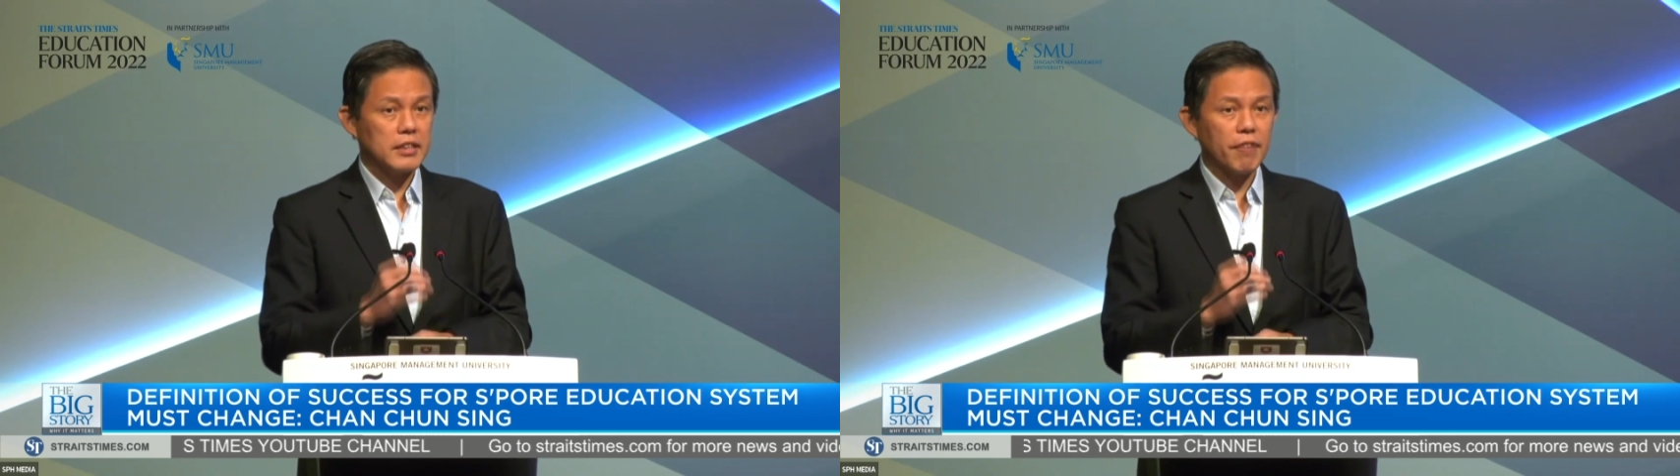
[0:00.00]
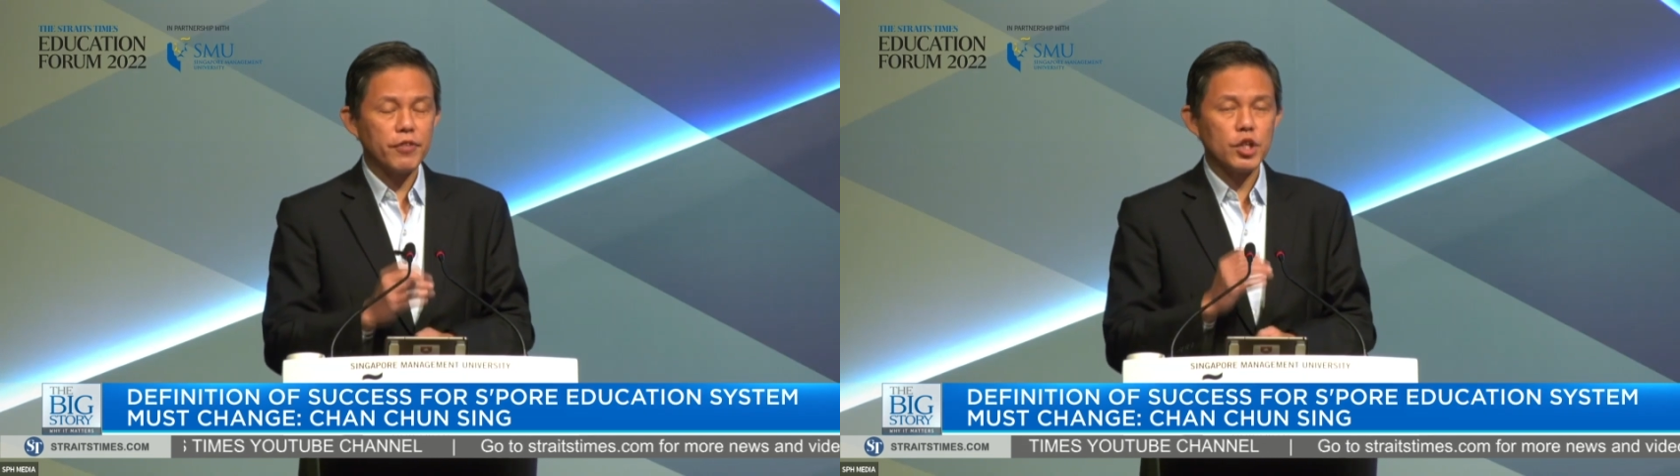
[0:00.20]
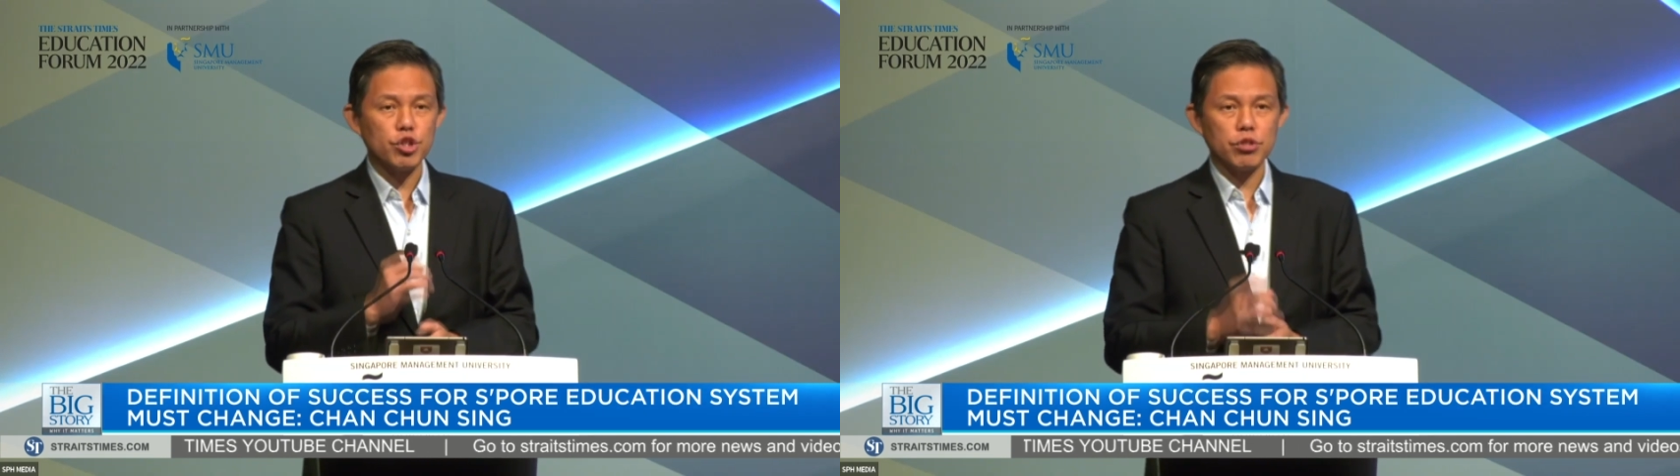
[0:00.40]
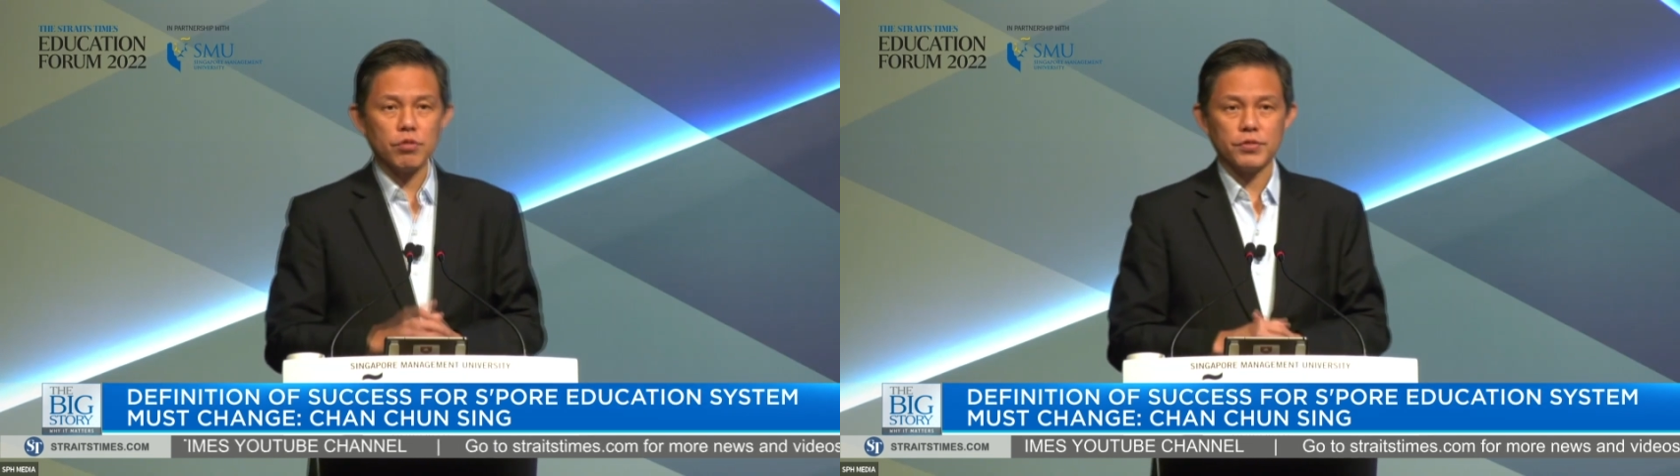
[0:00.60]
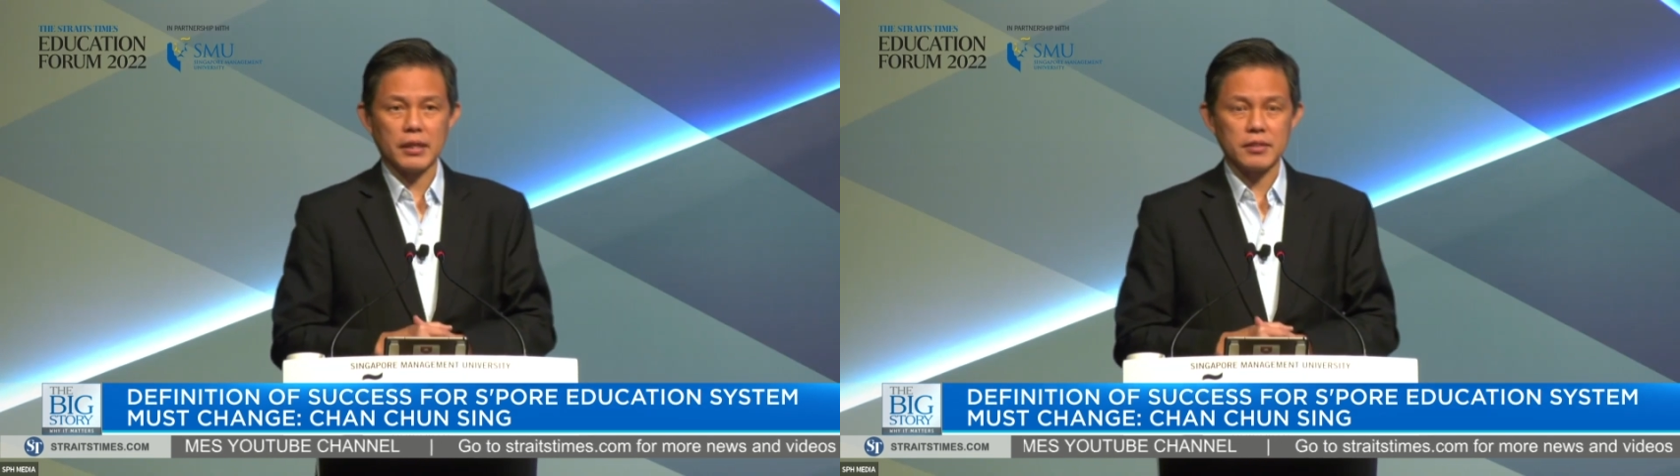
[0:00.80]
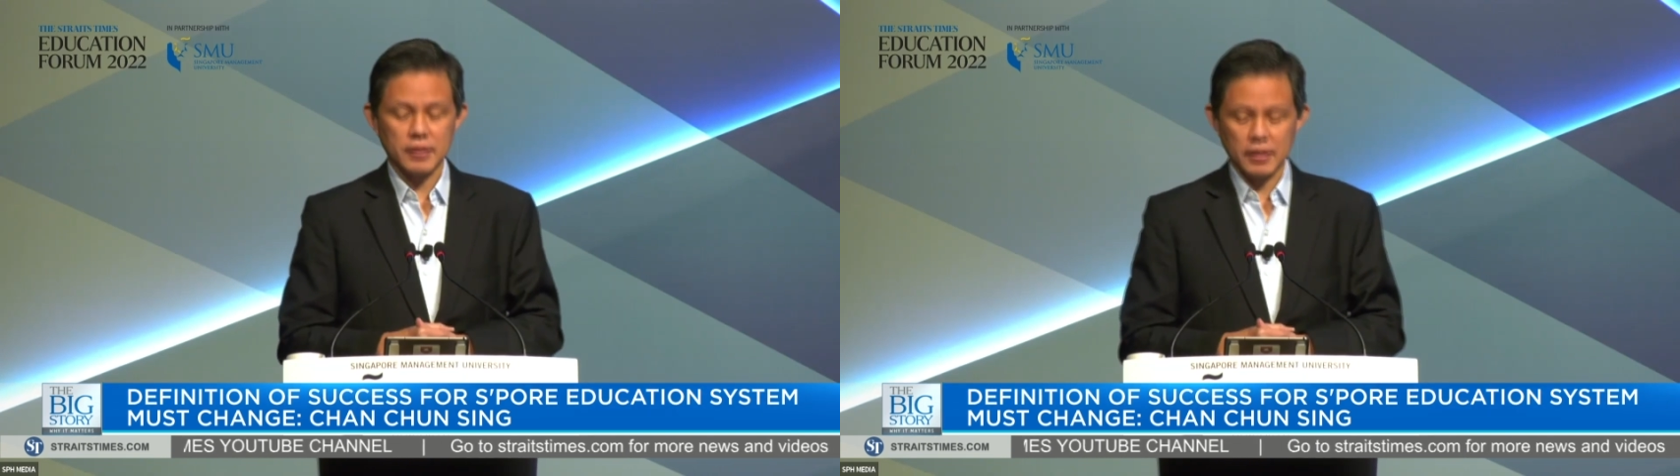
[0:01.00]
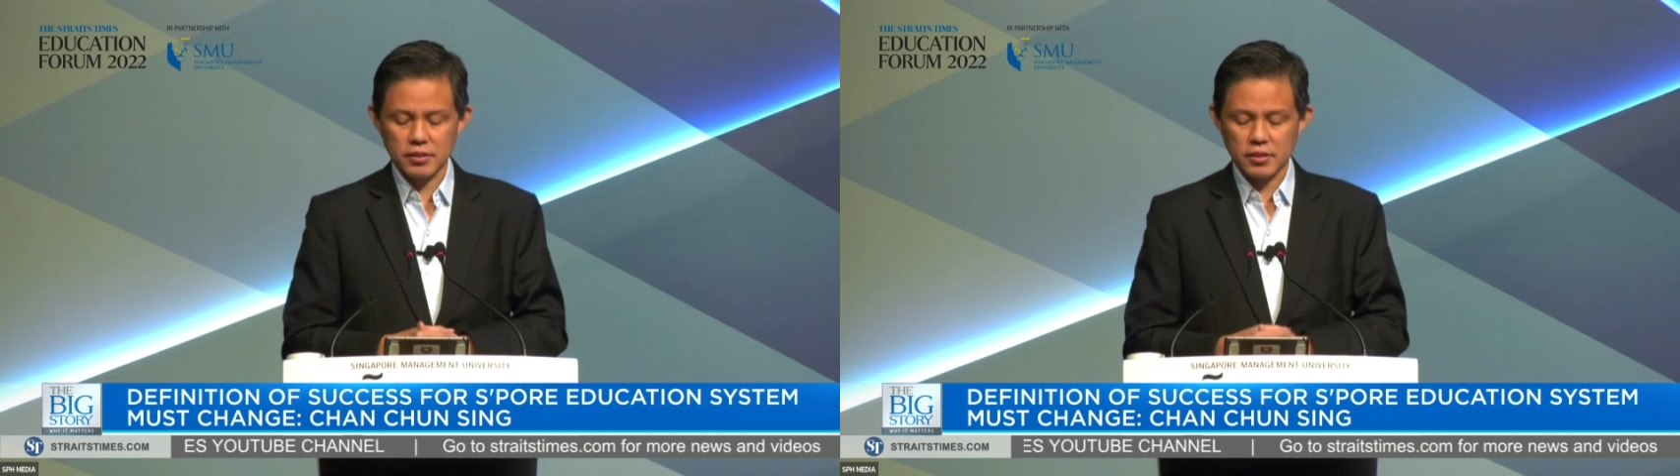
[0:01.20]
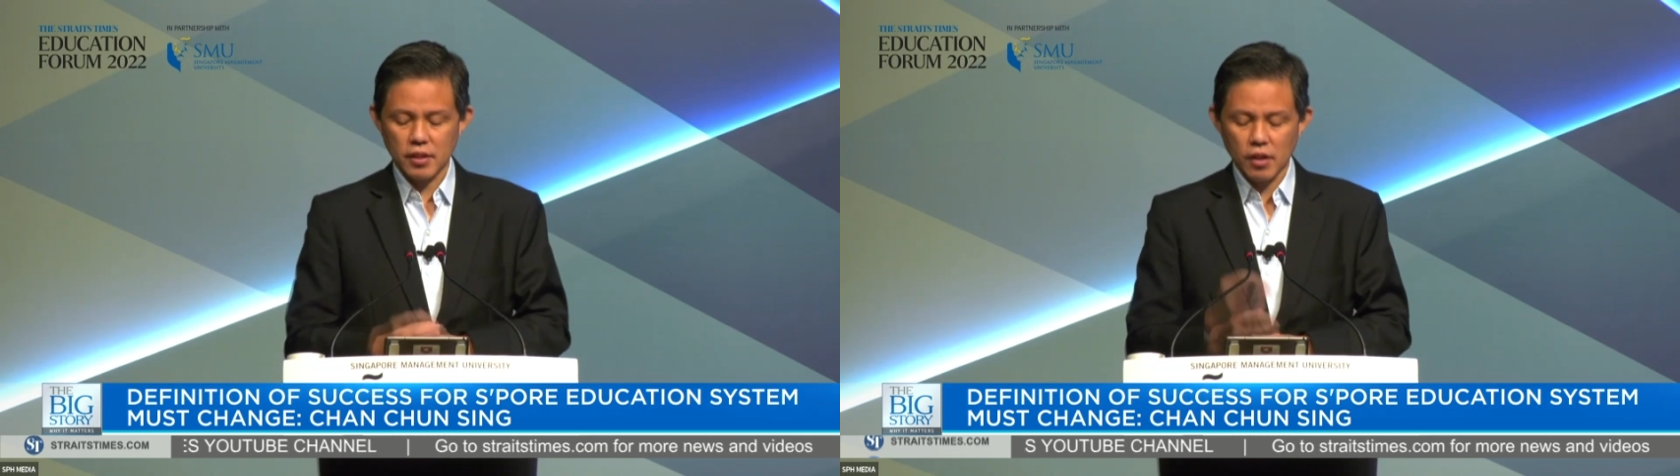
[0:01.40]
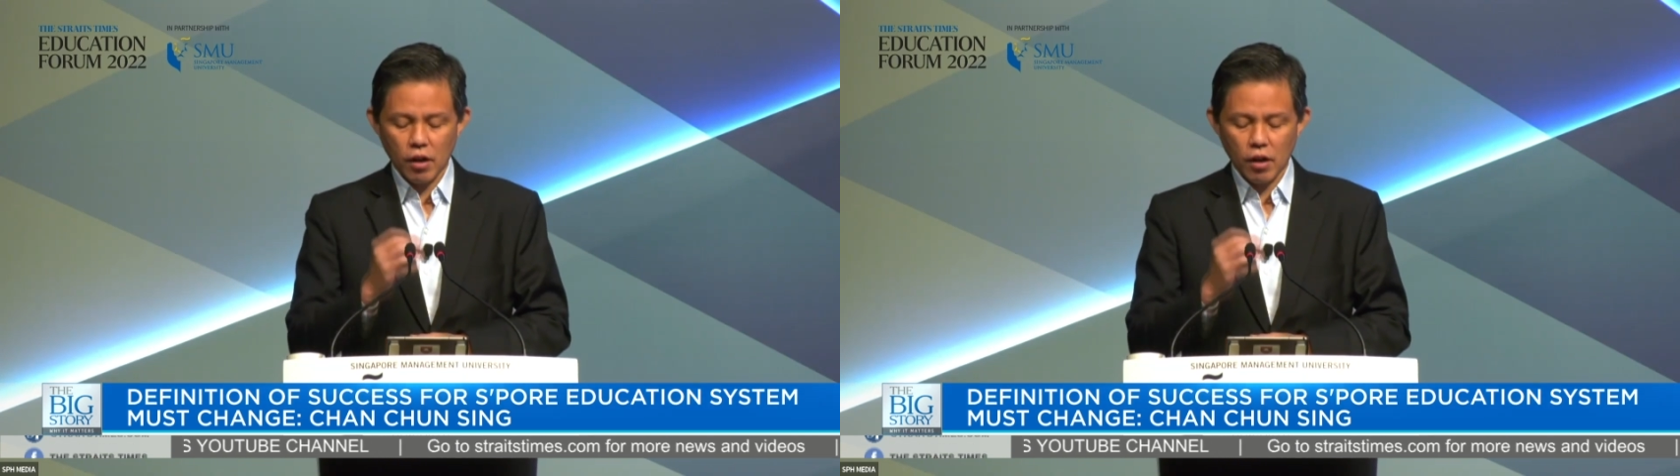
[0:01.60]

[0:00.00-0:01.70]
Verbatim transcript: definition of success